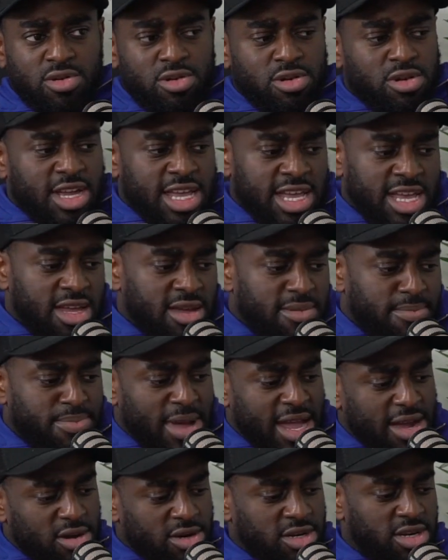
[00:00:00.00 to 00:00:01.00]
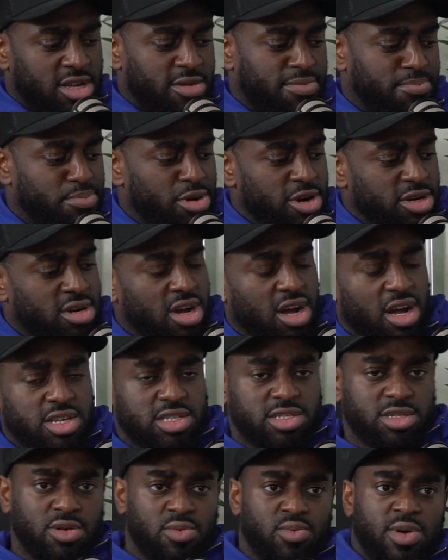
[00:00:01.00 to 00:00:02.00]
look at it back on the
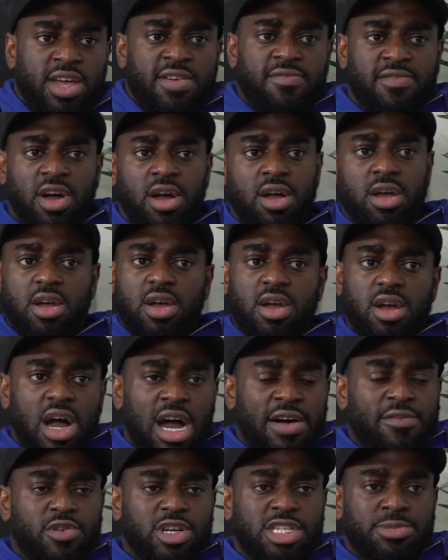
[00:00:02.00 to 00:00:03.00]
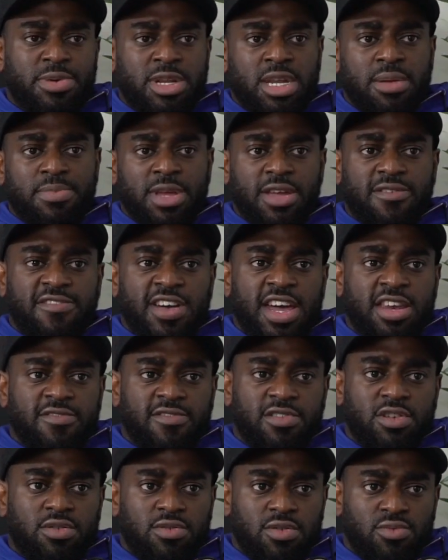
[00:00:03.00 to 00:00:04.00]
podcast or whatever. I've always been a big fan
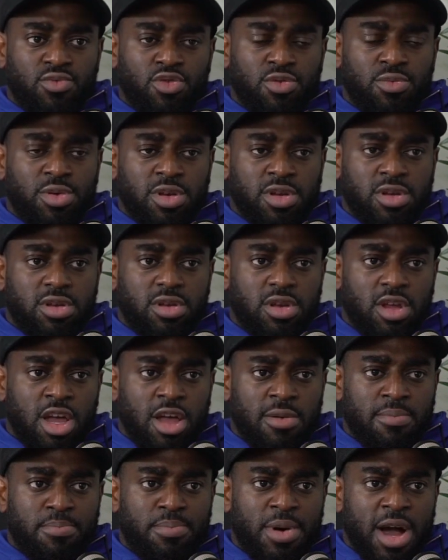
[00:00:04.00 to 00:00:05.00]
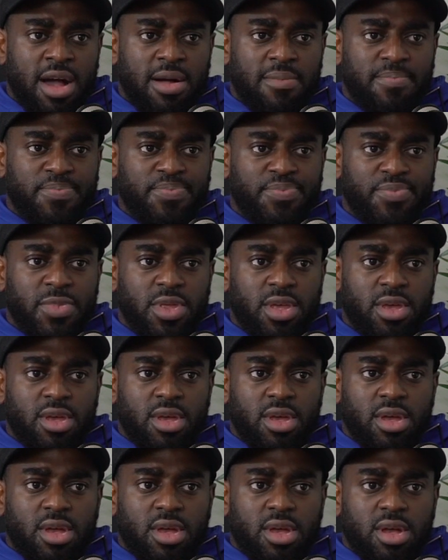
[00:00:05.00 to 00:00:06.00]
of Ruben, but
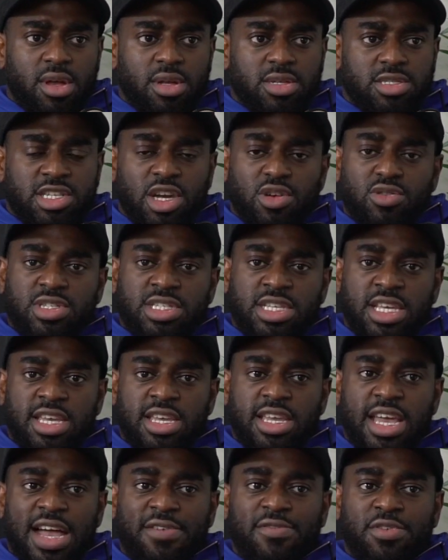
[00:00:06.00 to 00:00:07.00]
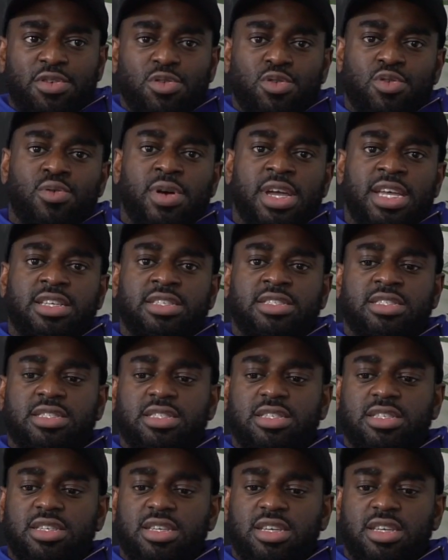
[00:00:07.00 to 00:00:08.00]
Chelsea haven't always,
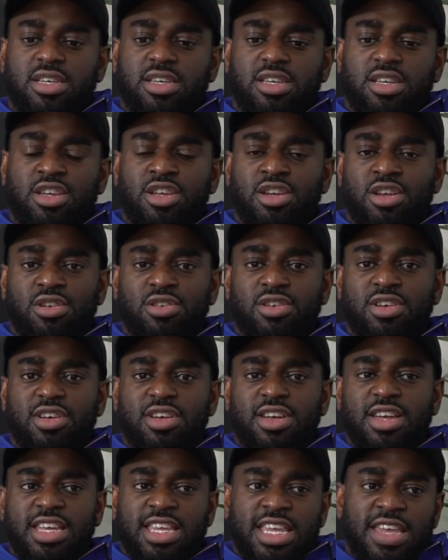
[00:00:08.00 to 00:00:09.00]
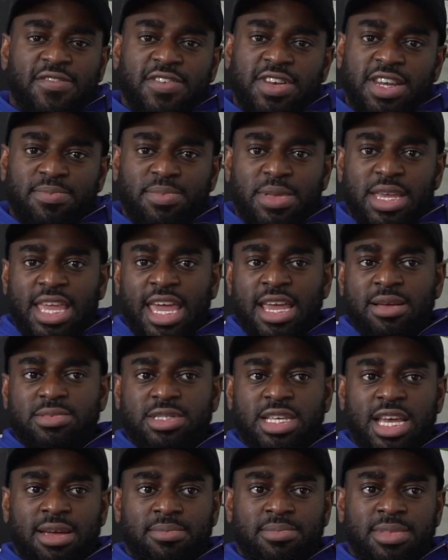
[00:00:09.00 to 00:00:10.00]
given him the game
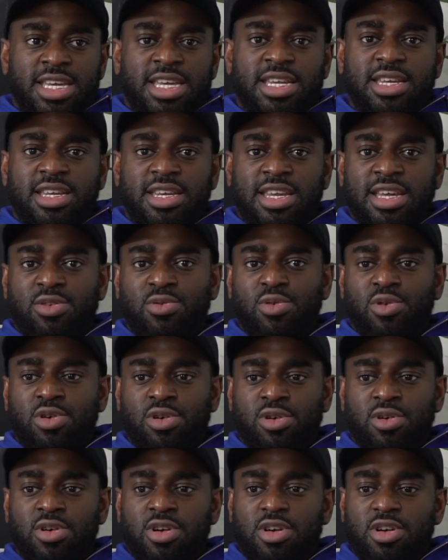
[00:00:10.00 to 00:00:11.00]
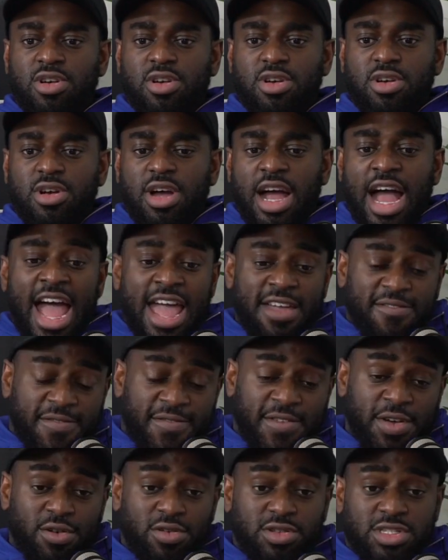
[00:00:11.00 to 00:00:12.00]
time needed, or I
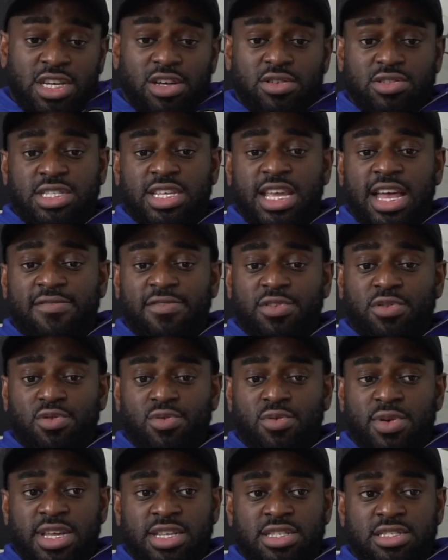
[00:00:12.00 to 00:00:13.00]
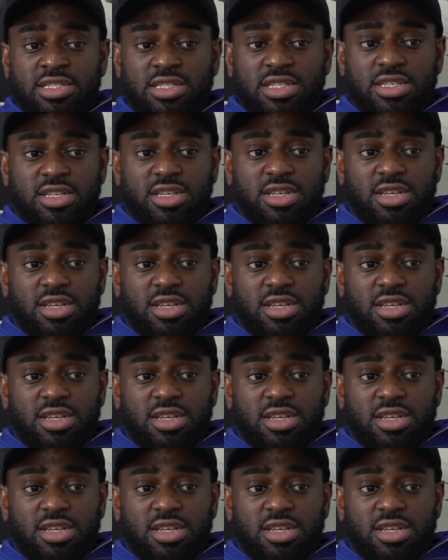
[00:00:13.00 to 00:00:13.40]
feel Chelsea haven't always,